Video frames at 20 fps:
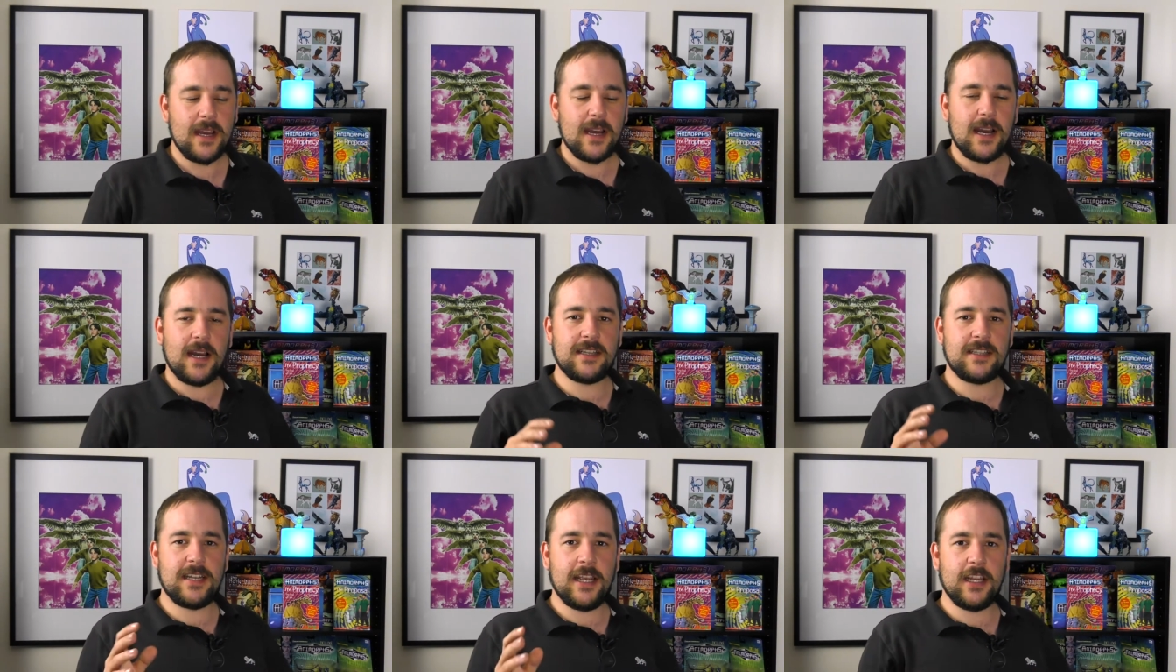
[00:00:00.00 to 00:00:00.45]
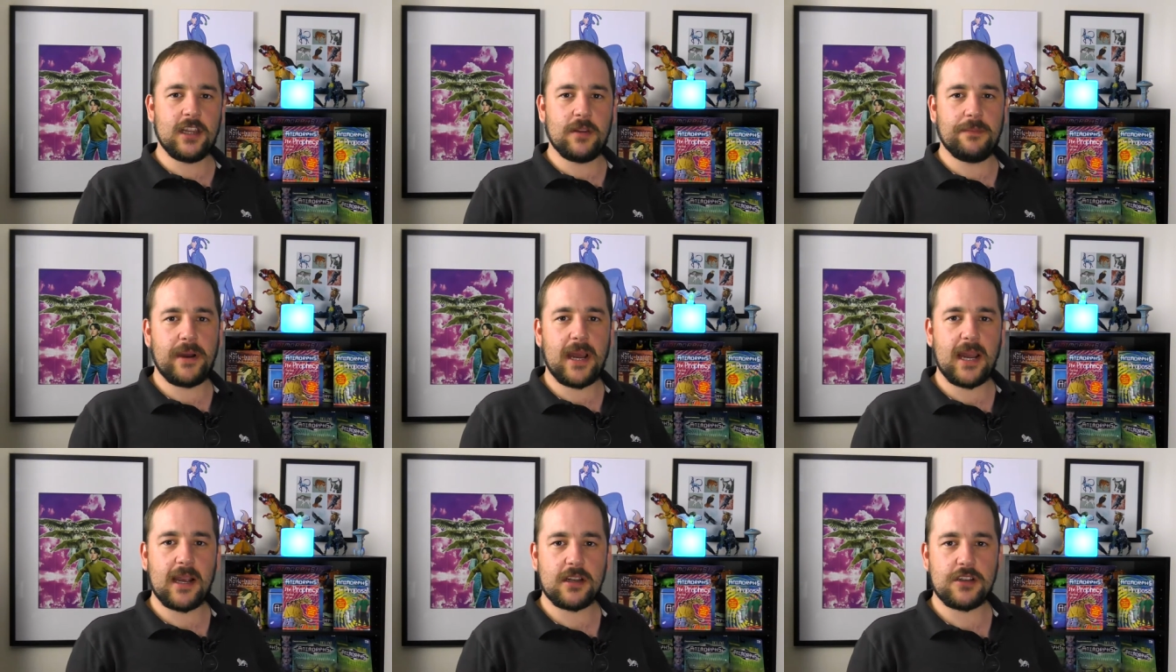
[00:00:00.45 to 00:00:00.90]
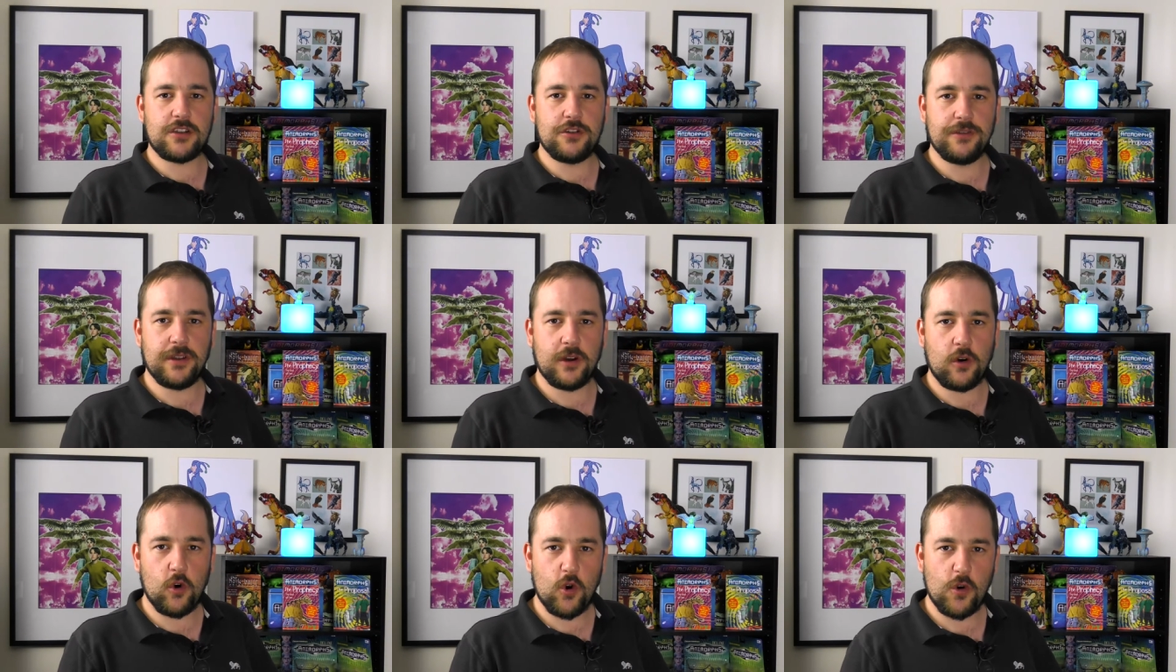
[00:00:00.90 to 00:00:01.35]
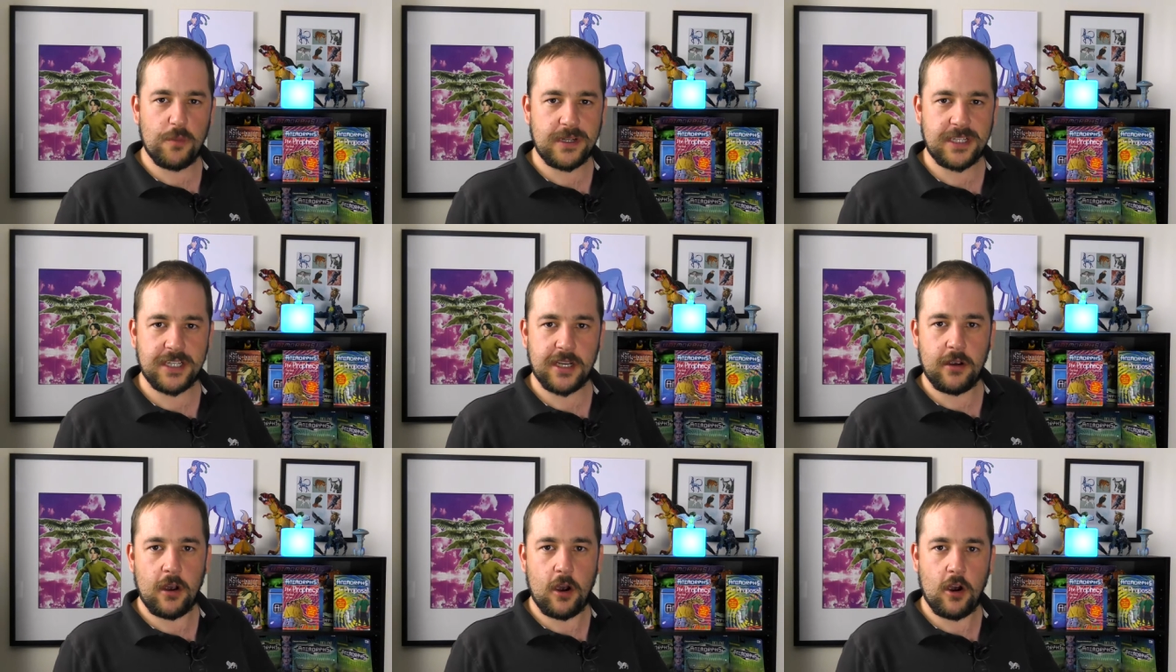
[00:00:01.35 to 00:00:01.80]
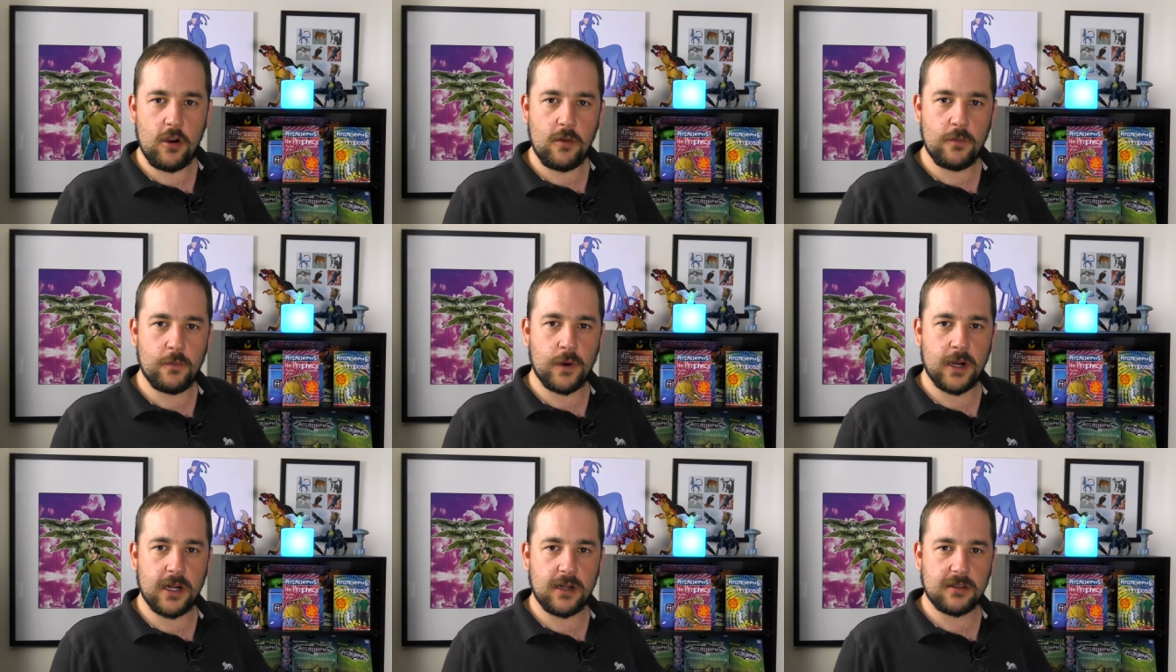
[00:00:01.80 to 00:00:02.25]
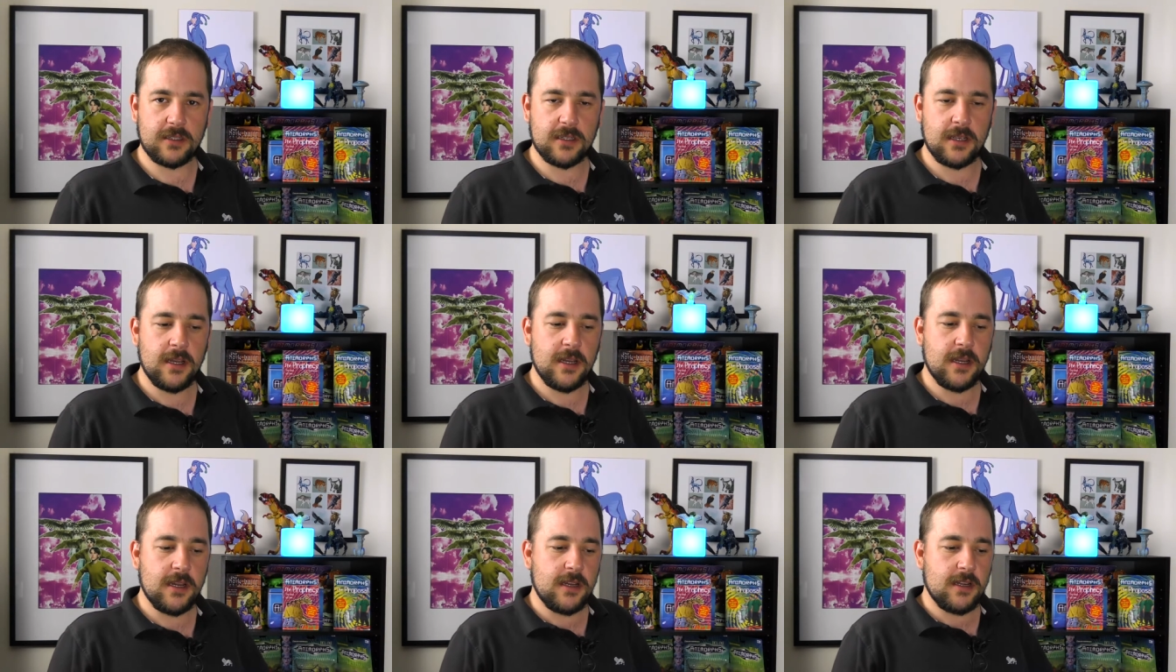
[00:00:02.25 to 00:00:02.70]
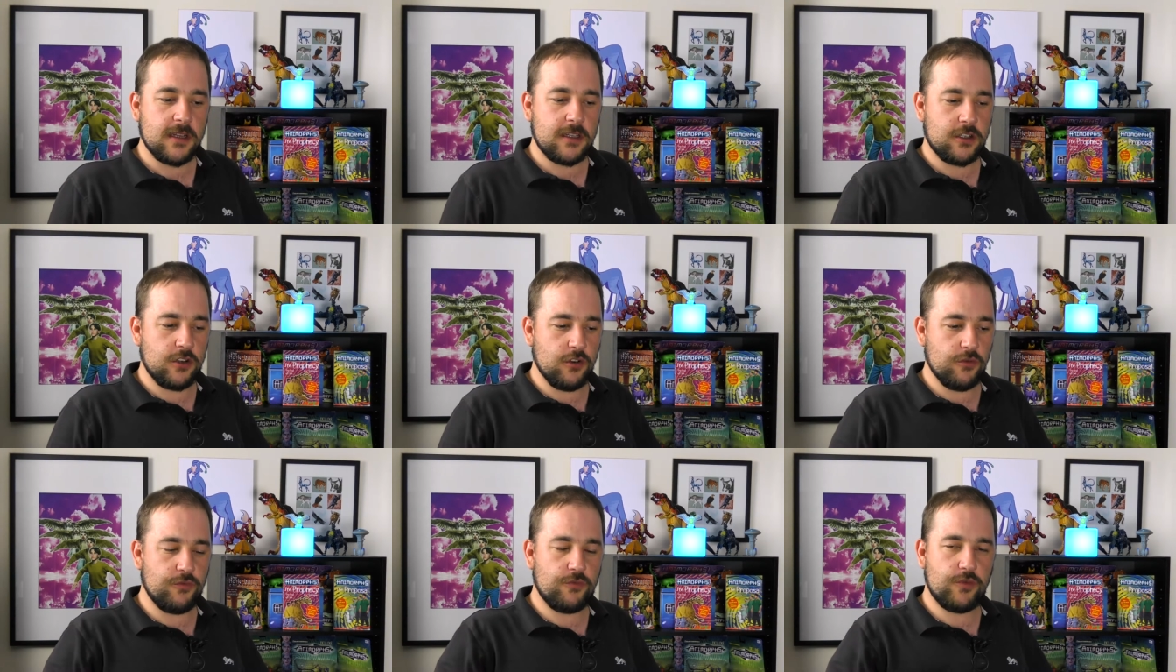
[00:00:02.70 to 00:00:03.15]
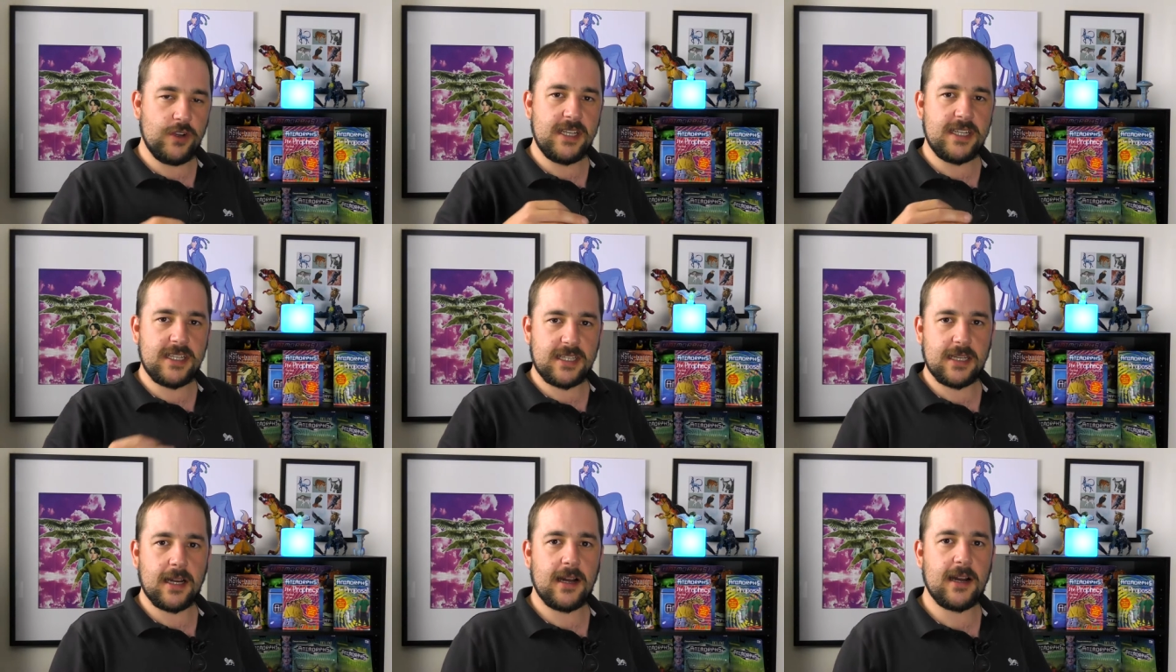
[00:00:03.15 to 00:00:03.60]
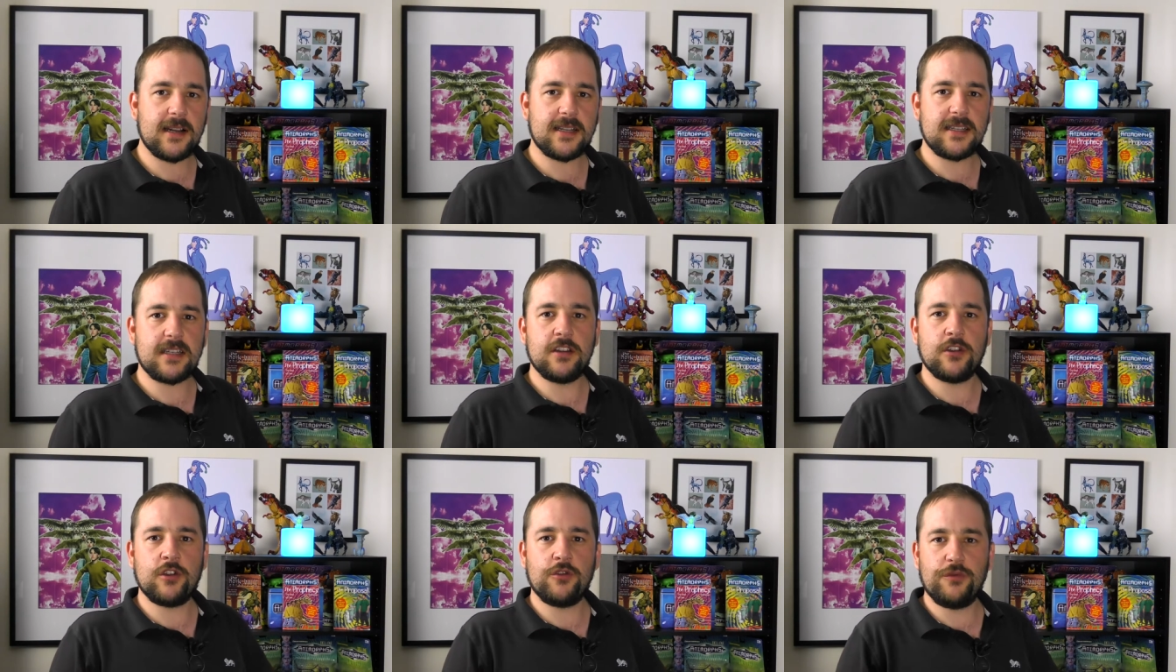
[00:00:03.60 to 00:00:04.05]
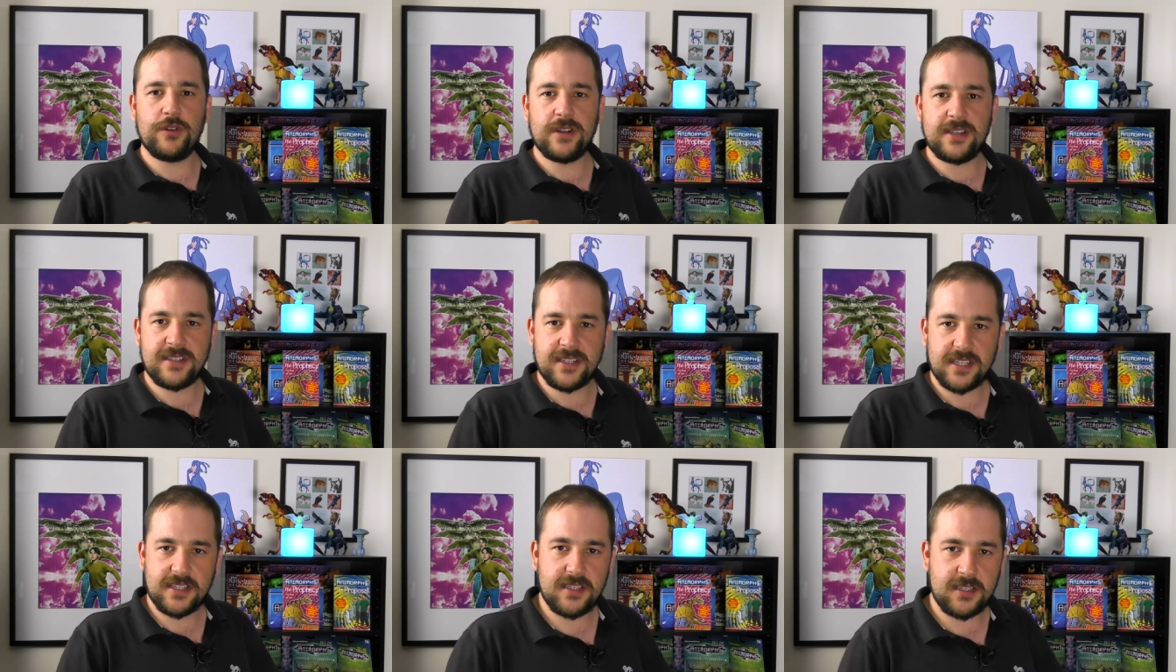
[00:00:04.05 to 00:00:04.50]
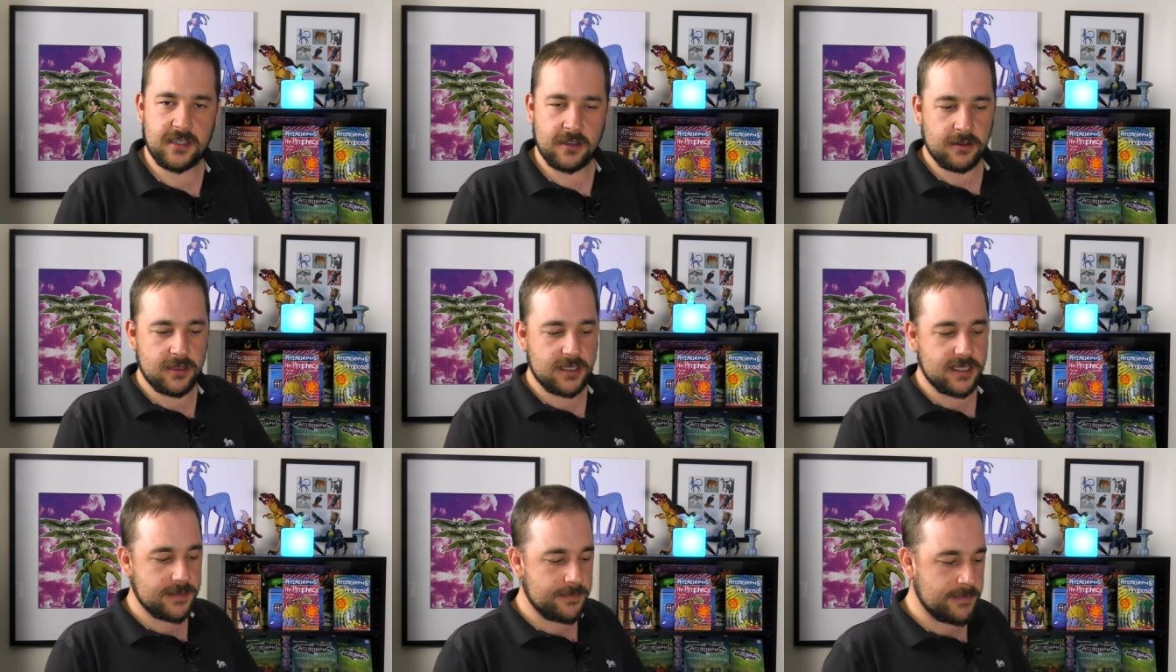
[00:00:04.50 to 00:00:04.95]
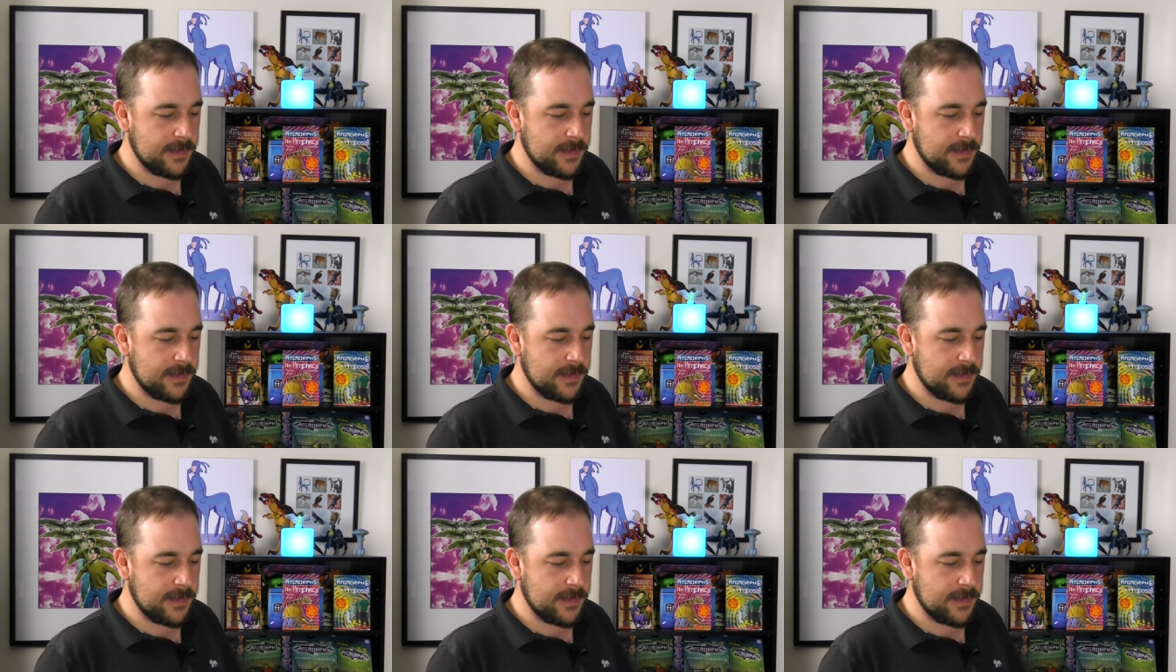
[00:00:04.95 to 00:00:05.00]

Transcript: and take them back to the Hork-Bajir homeworld to restart the resistance.